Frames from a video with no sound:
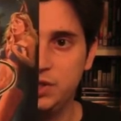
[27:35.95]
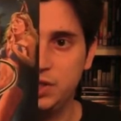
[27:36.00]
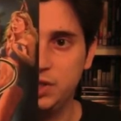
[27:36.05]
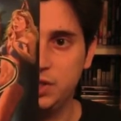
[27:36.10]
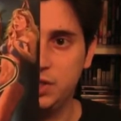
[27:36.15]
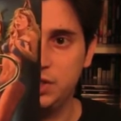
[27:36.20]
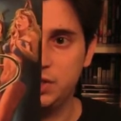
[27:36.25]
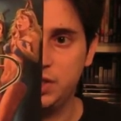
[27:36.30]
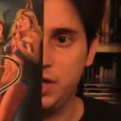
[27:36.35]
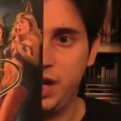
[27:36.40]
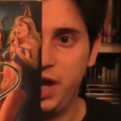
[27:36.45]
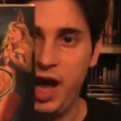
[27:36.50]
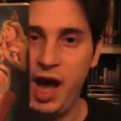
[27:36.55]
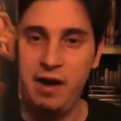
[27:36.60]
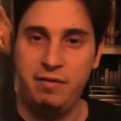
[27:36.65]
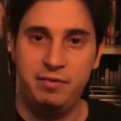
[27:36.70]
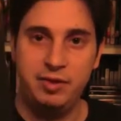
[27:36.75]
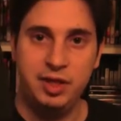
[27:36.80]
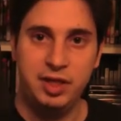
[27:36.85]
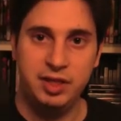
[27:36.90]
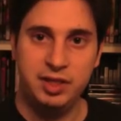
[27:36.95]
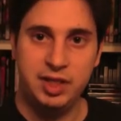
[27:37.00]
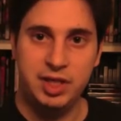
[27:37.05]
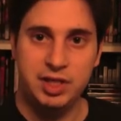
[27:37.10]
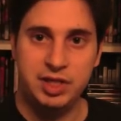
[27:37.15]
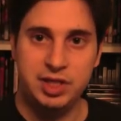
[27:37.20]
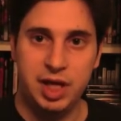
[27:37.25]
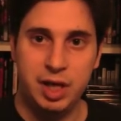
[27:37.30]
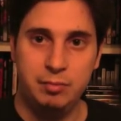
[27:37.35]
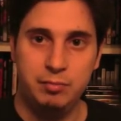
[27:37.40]
seen this yet, I have
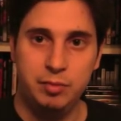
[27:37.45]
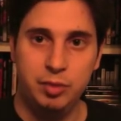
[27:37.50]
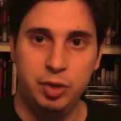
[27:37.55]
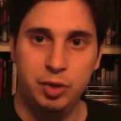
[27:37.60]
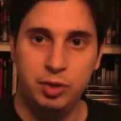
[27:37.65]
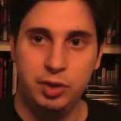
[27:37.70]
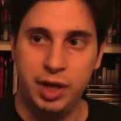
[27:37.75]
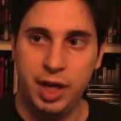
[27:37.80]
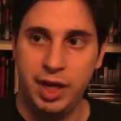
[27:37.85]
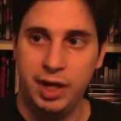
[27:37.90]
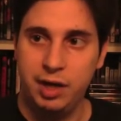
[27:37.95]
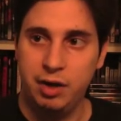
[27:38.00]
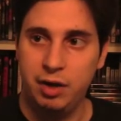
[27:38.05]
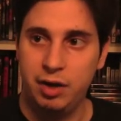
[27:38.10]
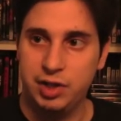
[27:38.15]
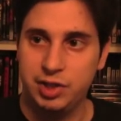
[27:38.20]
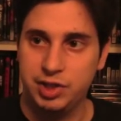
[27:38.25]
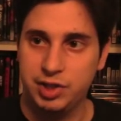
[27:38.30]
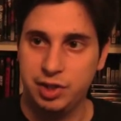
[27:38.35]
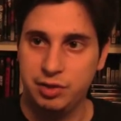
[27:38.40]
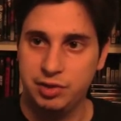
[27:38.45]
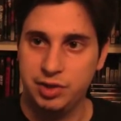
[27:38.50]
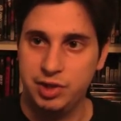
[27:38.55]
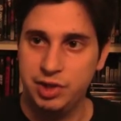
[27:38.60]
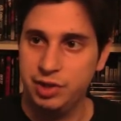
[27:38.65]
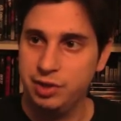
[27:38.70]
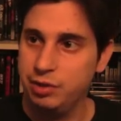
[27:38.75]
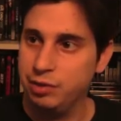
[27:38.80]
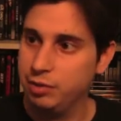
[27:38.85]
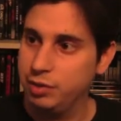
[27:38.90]
this on bootleg also
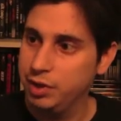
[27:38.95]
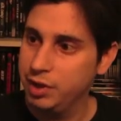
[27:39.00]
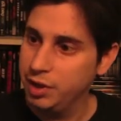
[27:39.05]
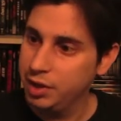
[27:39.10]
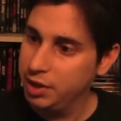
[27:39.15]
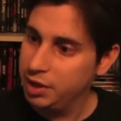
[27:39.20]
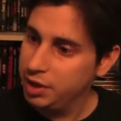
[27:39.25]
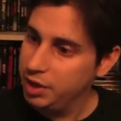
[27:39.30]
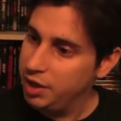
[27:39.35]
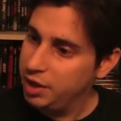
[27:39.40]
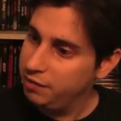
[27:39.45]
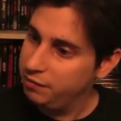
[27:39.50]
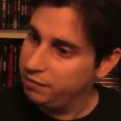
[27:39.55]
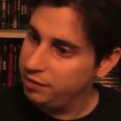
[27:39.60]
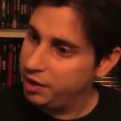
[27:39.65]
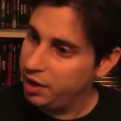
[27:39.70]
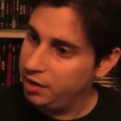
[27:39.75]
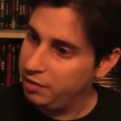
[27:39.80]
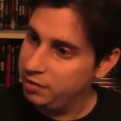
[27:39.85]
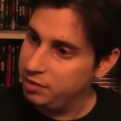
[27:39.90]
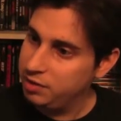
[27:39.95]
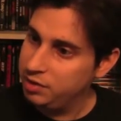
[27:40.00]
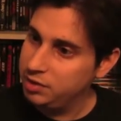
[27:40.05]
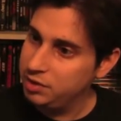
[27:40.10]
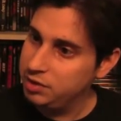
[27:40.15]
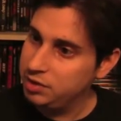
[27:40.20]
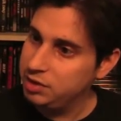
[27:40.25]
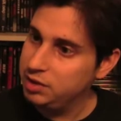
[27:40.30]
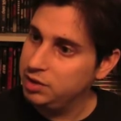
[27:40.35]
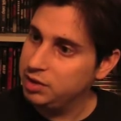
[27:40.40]
too.
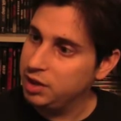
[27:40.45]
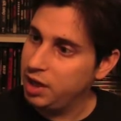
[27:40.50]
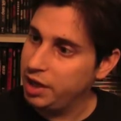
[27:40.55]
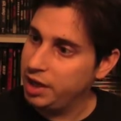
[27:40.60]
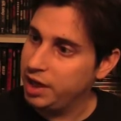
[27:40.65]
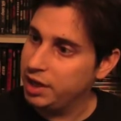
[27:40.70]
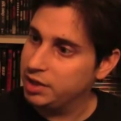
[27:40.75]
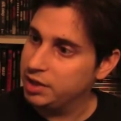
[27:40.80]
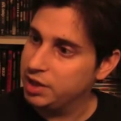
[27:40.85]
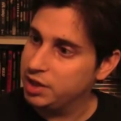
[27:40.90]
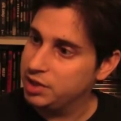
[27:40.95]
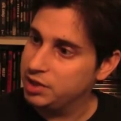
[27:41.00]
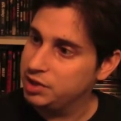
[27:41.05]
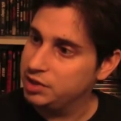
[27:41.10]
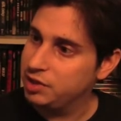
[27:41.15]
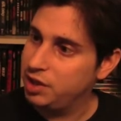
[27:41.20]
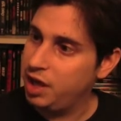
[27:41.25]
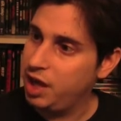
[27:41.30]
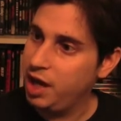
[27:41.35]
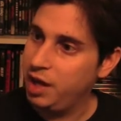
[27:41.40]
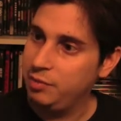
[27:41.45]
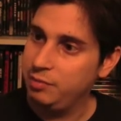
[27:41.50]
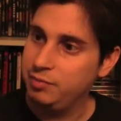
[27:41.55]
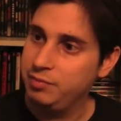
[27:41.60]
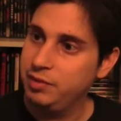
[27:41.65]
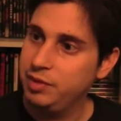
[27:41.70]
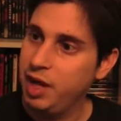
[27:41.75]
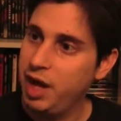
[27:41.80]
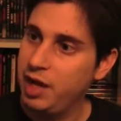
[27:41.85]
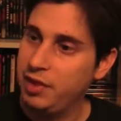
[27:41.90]
I got this.
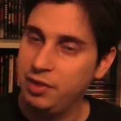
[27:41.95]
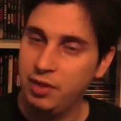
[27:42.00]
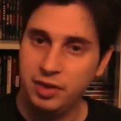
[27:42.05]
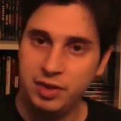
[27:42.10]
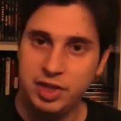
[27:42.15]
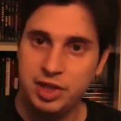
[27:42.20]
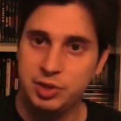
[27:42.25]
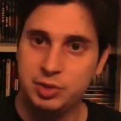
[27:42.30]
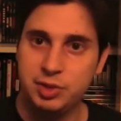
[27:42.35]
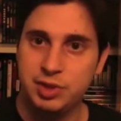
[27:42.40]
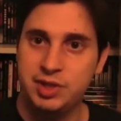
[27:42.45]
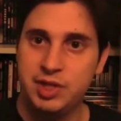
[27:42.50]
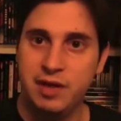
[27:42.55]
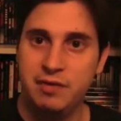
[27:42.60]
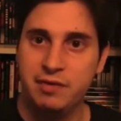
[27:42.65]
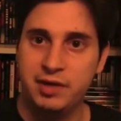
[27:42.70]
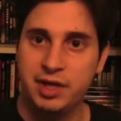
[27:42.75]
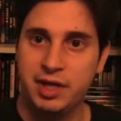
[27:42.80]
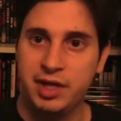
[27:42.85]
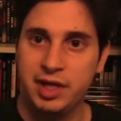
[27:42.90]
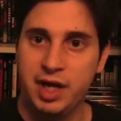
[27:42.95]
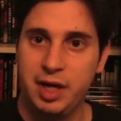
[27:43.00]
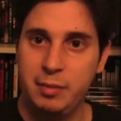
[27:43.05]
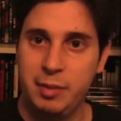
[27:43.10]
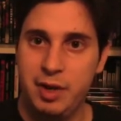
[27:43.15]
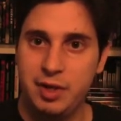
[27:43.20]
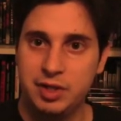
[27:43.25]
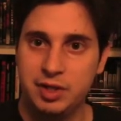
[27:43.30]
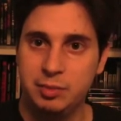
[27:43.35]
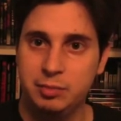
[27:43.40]
I thought this was never going to come
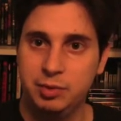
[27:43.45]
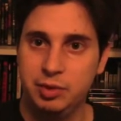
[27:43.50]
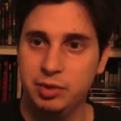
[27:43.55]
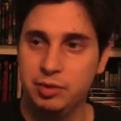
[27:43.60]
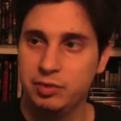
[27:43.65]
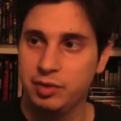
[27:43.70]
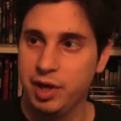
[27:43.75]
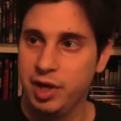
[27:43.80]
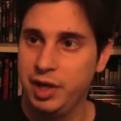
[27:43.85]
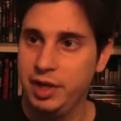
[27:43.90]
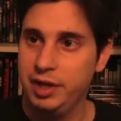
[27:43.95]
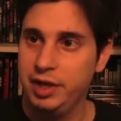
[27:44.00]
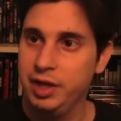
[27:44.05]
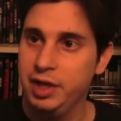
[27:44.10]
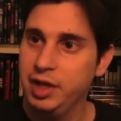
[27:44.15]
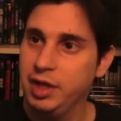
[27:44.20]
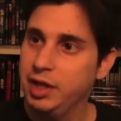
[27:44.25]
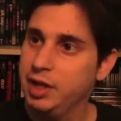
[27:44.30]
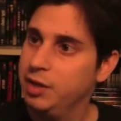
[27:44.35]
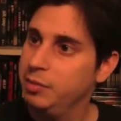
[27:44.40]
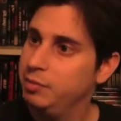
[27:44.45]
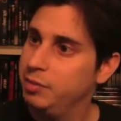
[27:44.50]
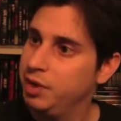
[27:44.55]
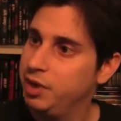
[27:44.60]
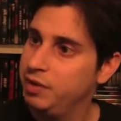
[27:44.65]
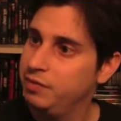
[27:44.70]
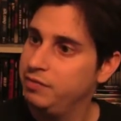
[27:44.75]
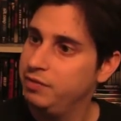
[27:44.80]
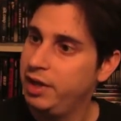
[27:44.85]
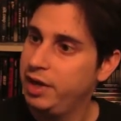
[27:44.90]
out to Blu-ray,
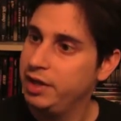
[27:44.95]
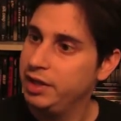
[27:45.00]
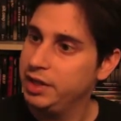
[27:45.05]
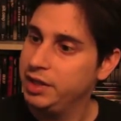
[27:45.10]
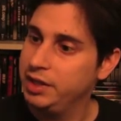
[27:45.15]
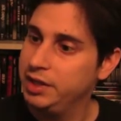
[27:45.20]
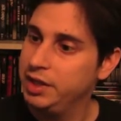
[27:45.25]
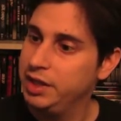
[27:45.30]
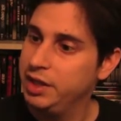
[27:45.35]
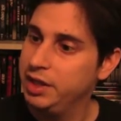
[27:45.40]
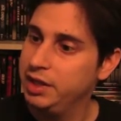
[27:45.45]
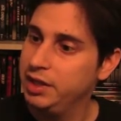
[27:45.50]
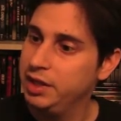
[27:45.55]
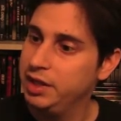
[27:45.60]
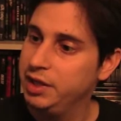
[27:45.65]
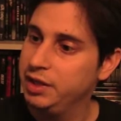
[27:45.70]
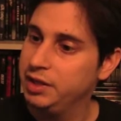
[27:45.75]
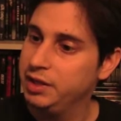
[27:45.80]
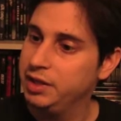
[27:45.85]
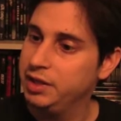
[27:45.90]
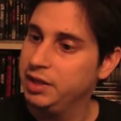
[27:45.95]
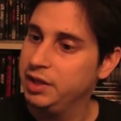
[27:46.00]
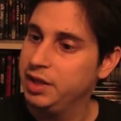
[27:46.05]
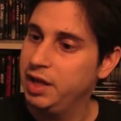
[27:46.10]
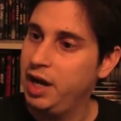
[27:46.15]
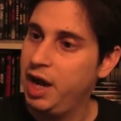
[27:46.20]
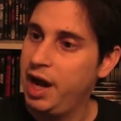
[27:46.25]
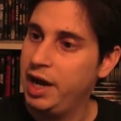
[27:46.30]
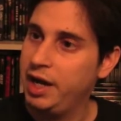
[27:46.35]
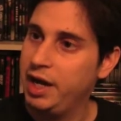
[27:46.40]
but it finally did, and
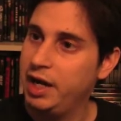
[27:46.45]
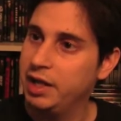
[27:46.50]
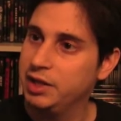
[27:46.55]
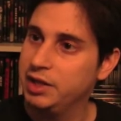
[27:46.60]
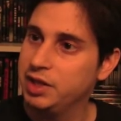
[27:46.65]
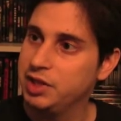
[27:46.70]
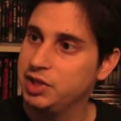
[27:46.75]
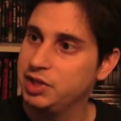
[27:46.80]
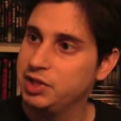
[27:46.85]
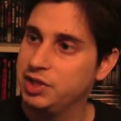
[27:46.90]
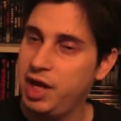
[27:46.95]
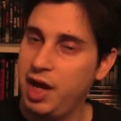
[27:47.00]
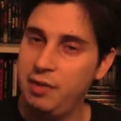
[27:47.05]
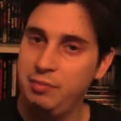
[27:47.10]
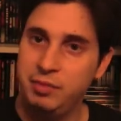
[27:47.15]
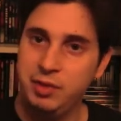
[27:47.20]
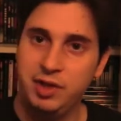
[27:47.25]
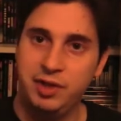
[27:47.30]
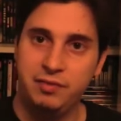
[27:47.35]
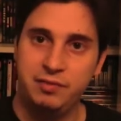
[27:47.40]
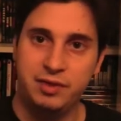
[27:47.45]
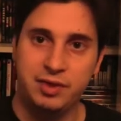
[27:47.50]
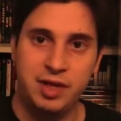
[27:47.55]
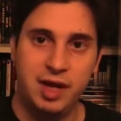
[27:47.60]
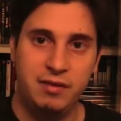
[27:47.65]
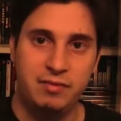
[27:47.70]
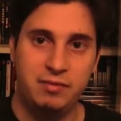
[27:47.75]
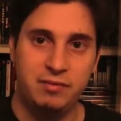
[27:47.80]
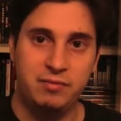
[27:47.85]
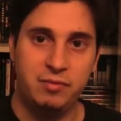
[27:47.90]
I got this, believe it or
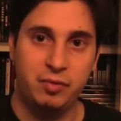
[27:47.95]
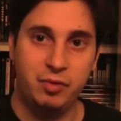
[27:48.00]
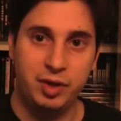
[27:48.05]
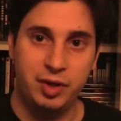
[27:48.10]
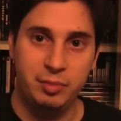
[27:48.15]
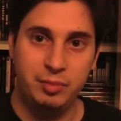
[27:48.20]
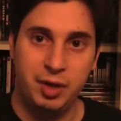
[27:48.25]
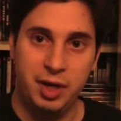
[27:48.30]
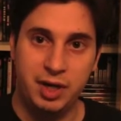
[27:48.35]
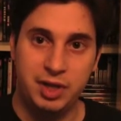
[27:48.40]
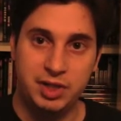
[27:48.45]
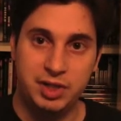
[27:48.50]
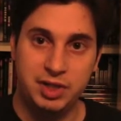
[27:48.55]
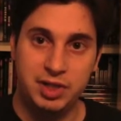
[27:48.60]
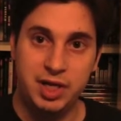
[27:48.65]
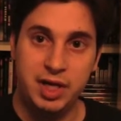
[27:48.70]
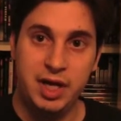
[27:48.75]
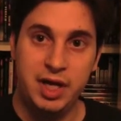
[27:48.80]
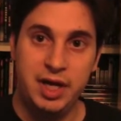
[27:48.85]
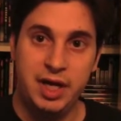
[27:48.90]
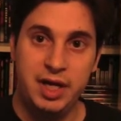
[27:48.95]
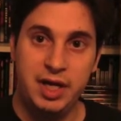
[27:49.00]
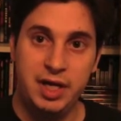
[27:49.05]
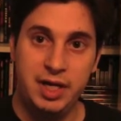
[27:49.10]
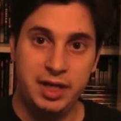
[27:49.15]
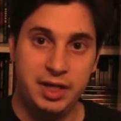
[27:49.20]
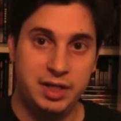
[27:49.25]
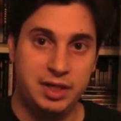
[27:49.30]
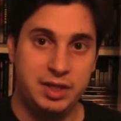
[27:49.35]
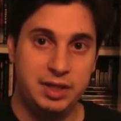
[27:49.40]
not, for $40.
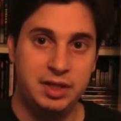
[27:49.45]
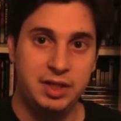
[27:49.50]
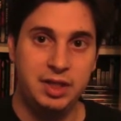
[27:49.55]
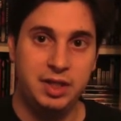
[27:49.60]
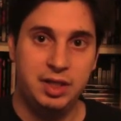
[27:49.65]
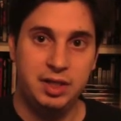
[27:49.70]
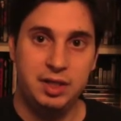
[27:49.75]
And